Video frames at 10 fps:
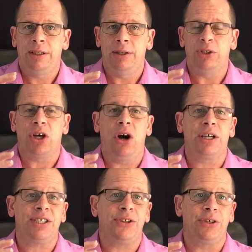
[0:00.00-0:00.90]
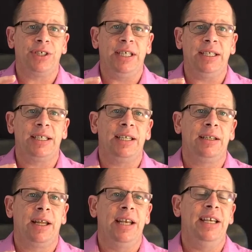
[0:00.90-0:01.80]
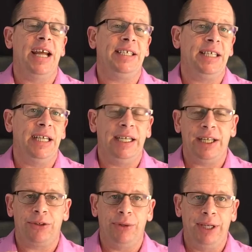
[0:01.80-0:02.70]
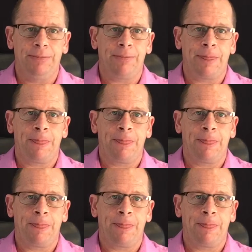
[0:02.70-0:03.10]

It was August 13th, 1983.